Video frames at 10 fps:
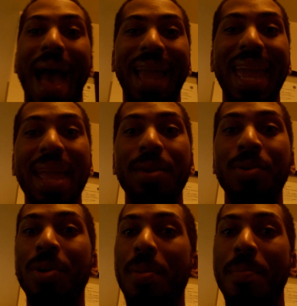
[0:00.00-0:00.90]
I
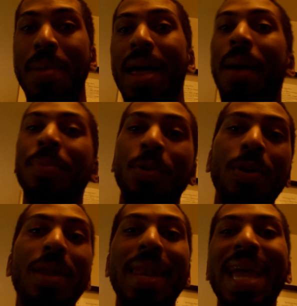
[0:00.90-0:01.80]
can't do it, but I'm
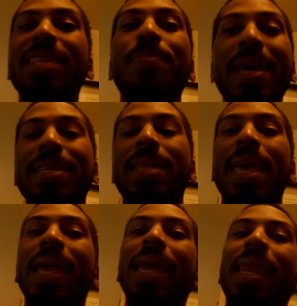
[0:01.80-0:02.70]
doing the next best
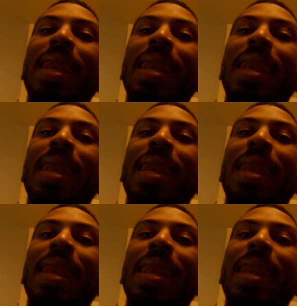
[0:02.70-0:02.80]
thing,